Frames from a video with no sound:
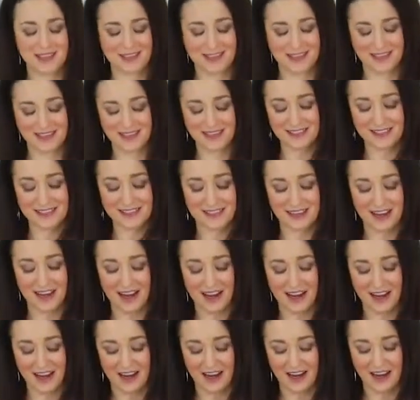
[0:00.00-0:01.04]
This
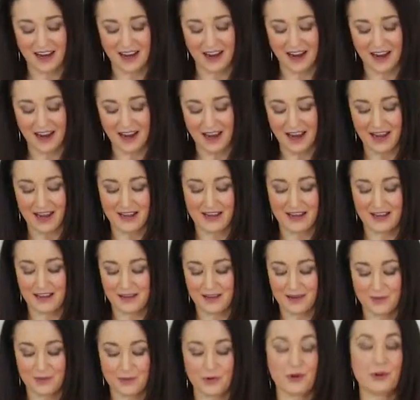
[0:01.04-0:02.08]
I
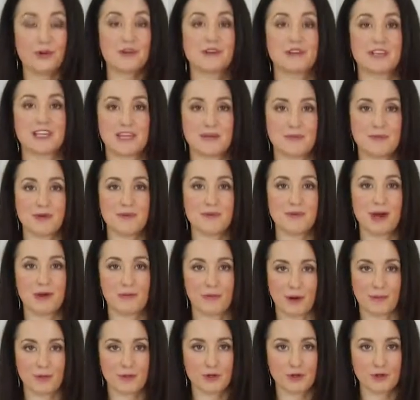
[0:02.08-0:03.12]
am going to keep in my
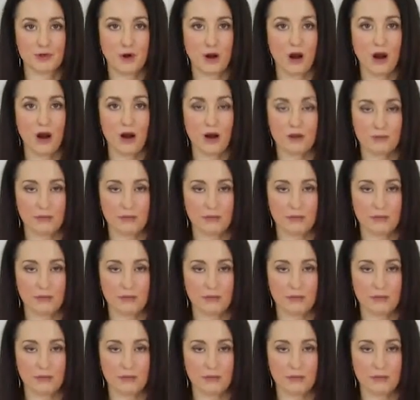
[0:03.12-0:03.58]
repertoire.